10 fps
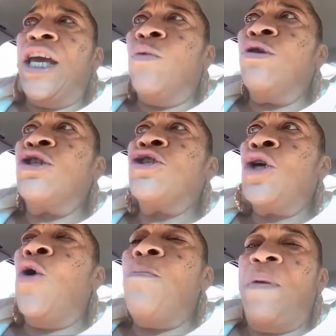It was
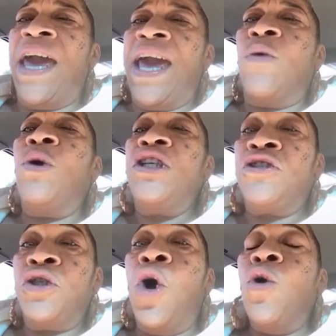so big.
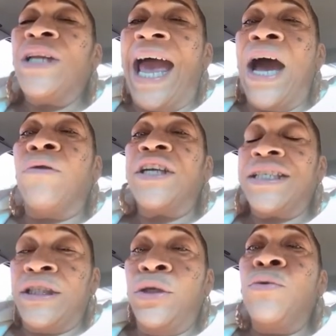We sold out
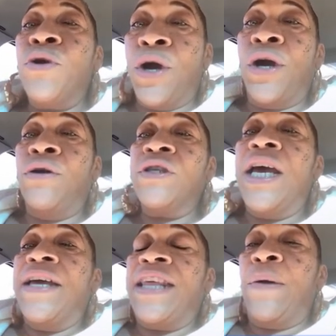as little
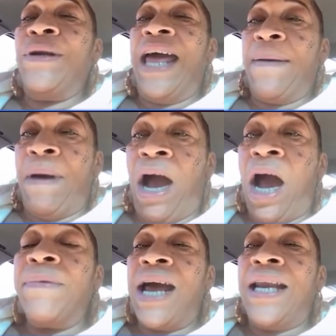girls. They were like
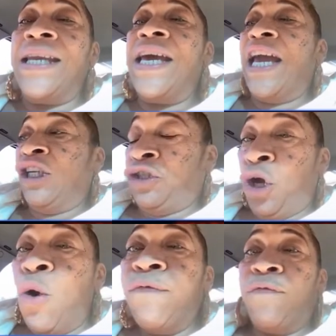Muhammad Ali and
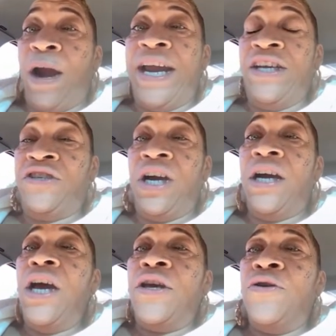Joe
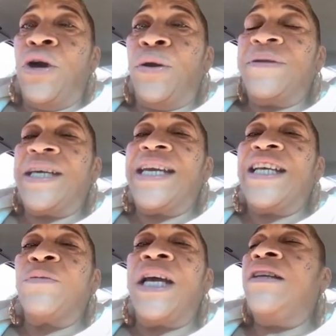Frazier. You know what I'm saying?
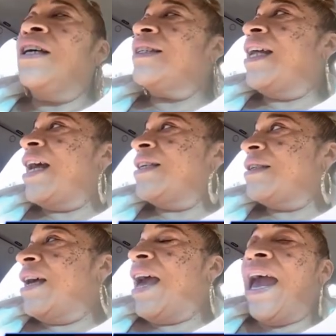That's what they looked at
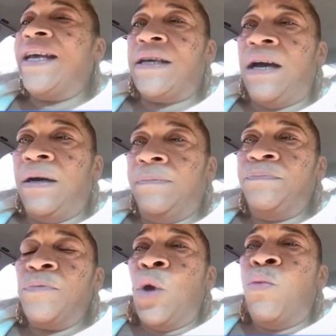us as
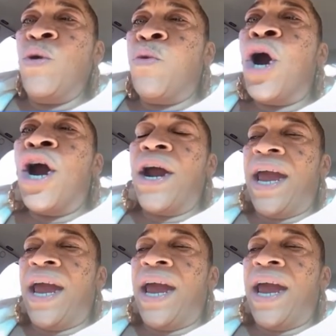we were.